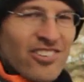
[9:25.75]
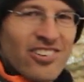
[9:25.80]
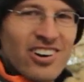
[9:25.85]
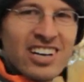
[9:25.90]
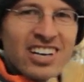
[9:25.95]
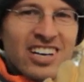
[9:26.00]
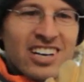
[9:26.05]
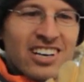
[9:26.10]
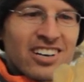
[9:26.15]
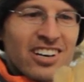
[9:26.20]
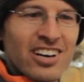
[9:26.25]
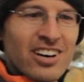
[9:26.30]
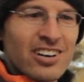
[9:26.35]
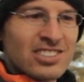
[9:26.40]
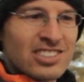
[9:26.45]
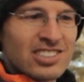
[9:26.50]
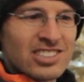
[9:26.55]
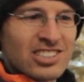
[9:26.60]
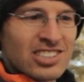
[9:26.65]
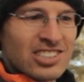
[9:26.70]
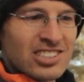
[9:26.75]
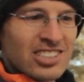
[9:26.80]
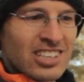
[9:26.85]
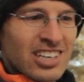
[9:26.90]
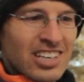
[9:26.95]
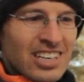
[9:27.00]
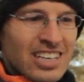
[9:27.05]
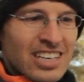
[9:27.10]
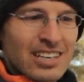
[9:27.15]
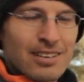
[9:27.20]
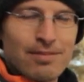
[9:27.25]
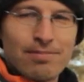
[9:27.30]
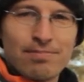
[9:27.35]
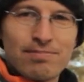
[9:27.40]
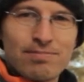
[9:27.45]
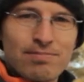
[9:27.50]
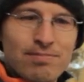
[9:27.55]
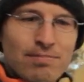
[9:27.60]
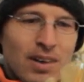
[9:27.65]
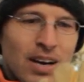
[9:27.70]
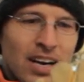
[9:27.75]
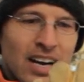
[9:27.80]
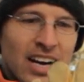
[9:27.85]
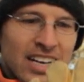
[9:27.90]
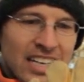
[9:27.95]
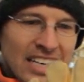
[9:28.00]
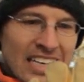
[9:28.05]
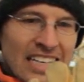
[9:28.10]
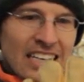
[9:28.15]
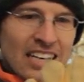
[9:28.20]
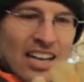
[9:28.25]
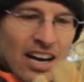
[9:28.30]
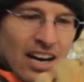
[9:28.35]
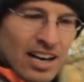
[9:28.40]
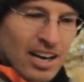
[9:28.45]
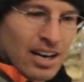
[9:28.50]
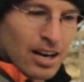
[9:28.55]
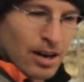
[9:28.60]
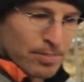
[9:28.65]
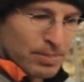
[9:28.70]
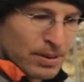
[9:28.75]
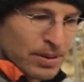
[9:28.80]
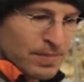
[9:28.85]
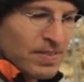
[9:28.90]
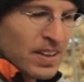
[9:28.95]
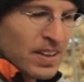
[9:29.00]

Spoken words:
one, and your nose is just going to get eaten up.